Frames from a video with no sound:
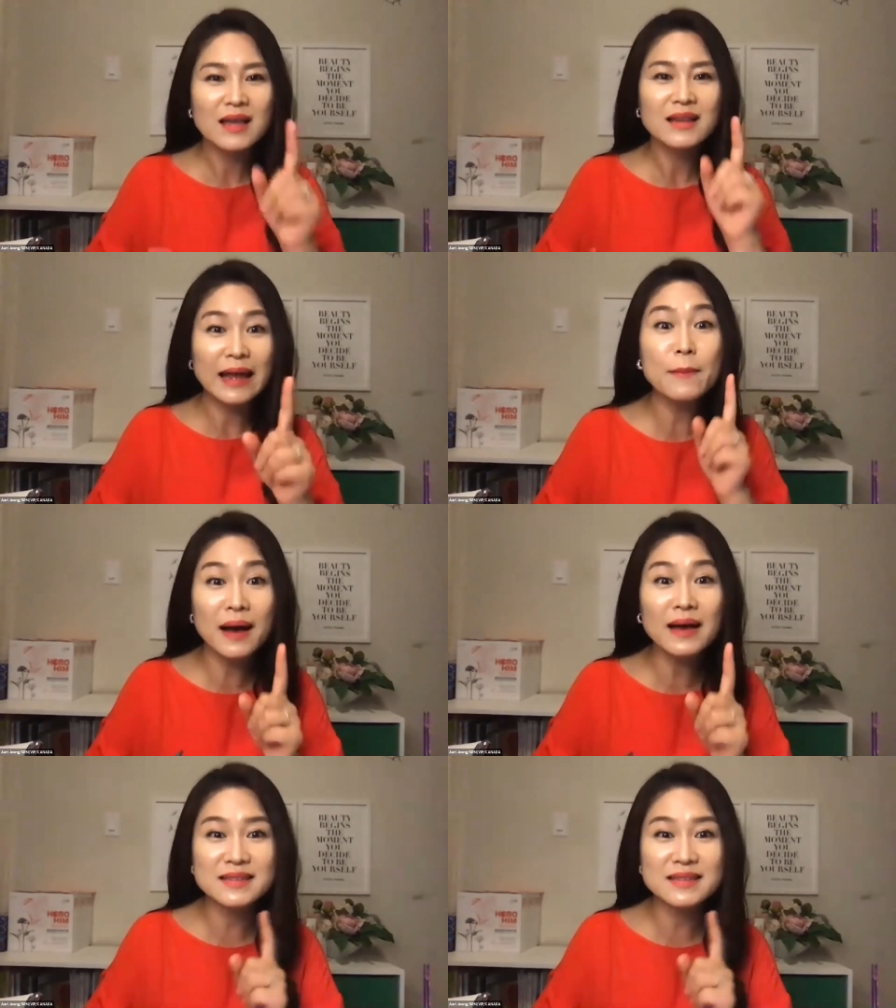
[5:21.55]
They
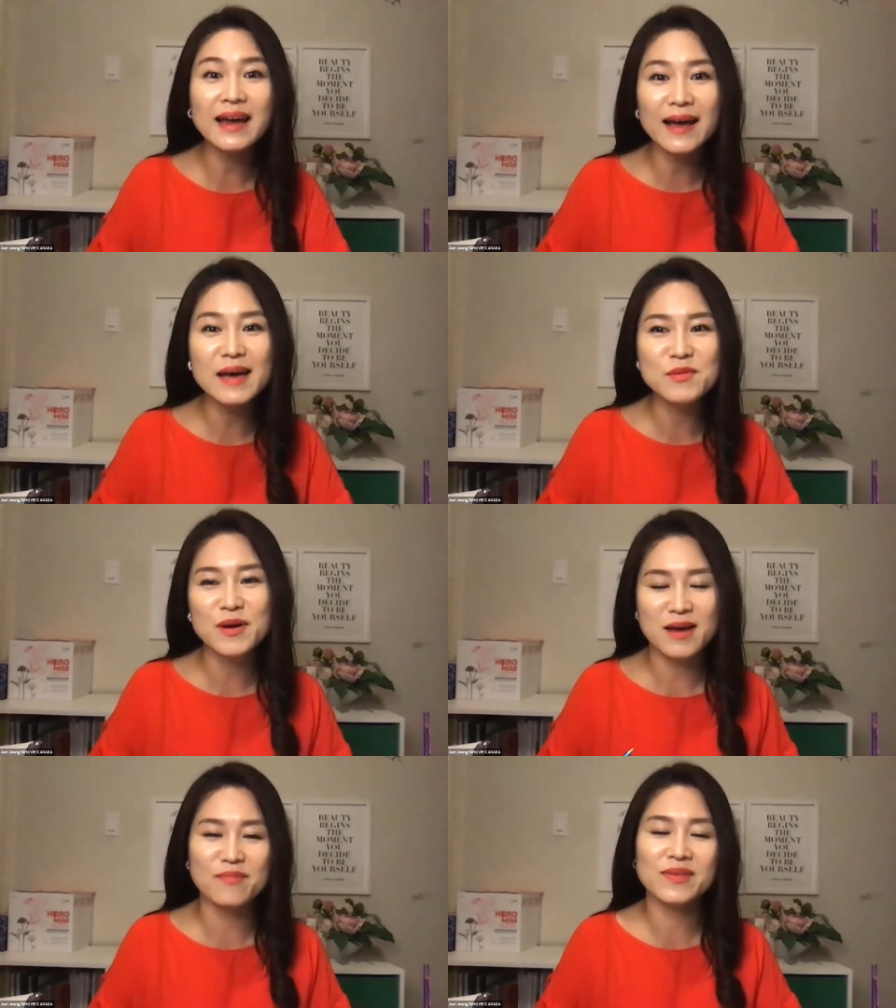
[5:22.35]
must take a
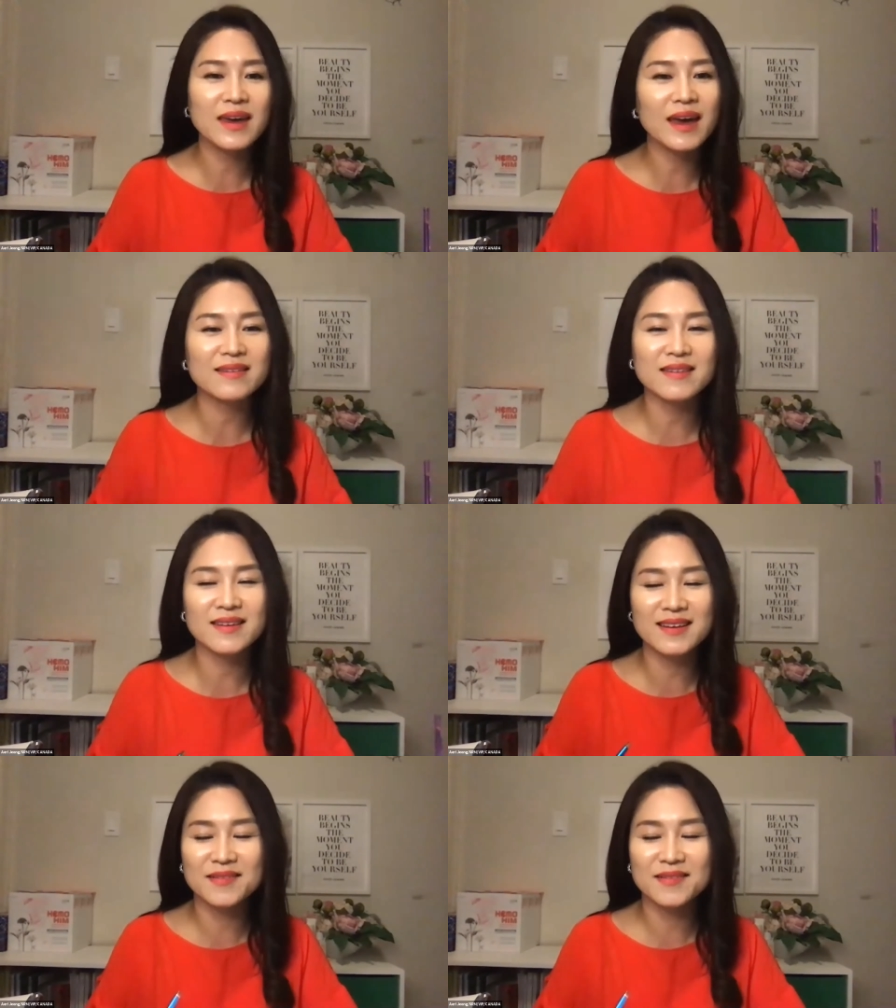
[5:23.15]
Himohim. Yes.